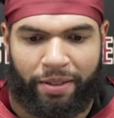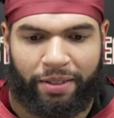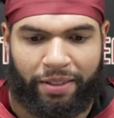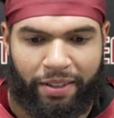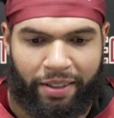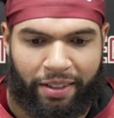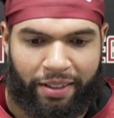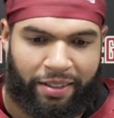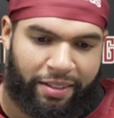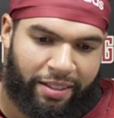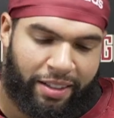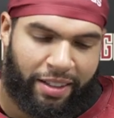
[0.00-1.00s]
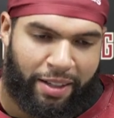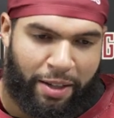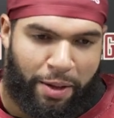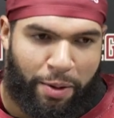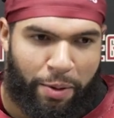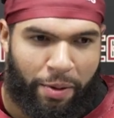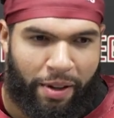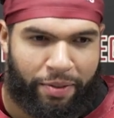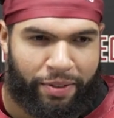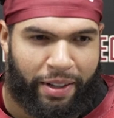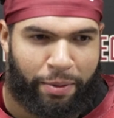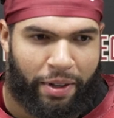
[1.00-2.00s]
Uh, oh, I
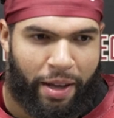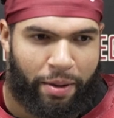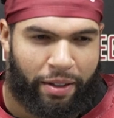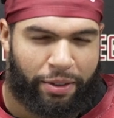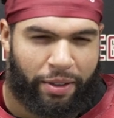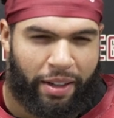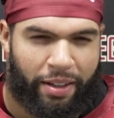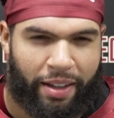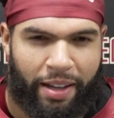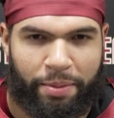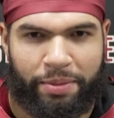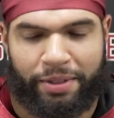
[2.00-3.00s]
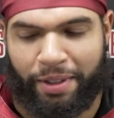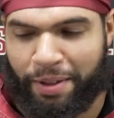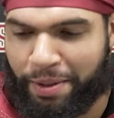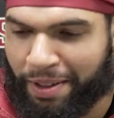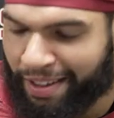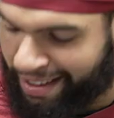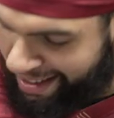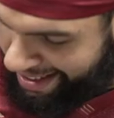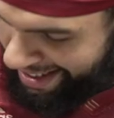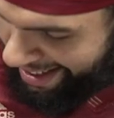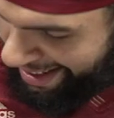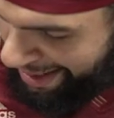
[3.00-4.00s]
forget what game, uh, UConn game. So
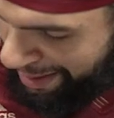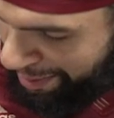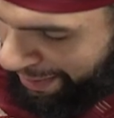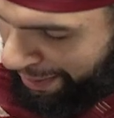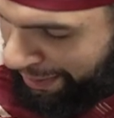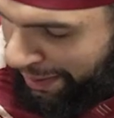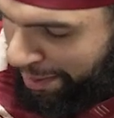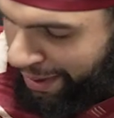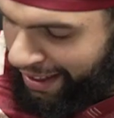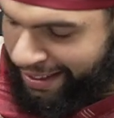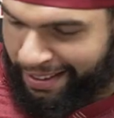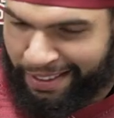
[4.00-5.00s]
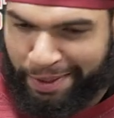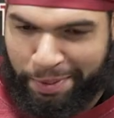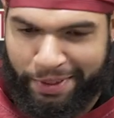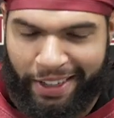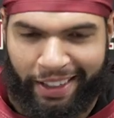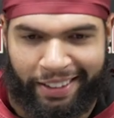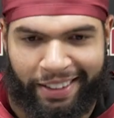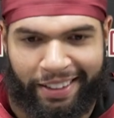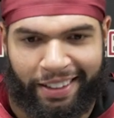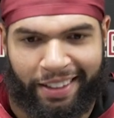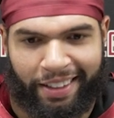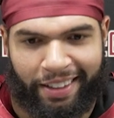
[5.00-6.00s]
uh, just playing with this brace to, to protect
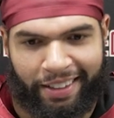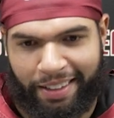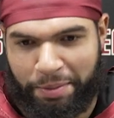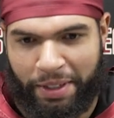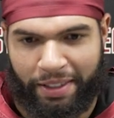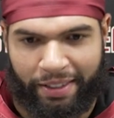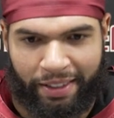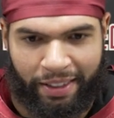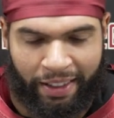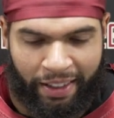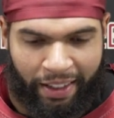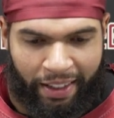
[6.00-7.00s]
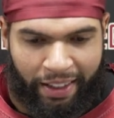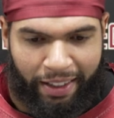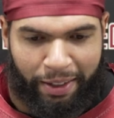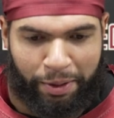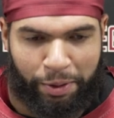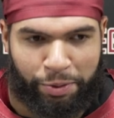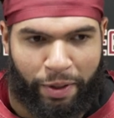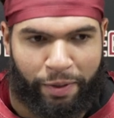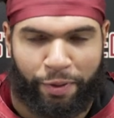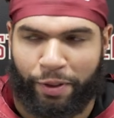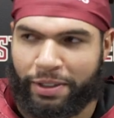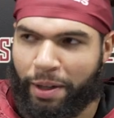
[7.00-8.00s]
it. Uh, I mean, it was rough
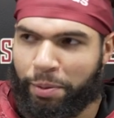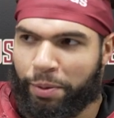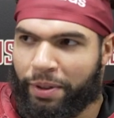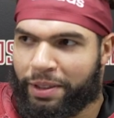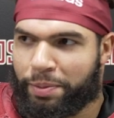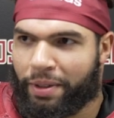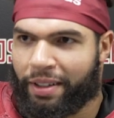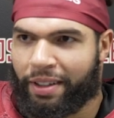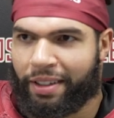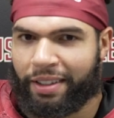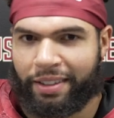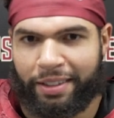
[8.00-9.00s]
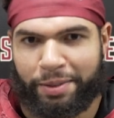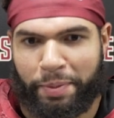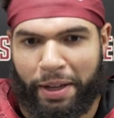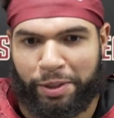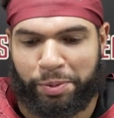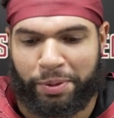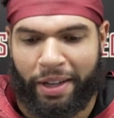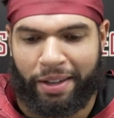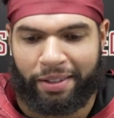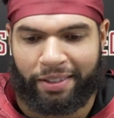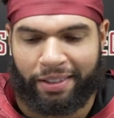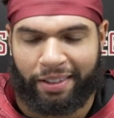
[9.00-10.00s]
the first couple weeks, but it's manageable now.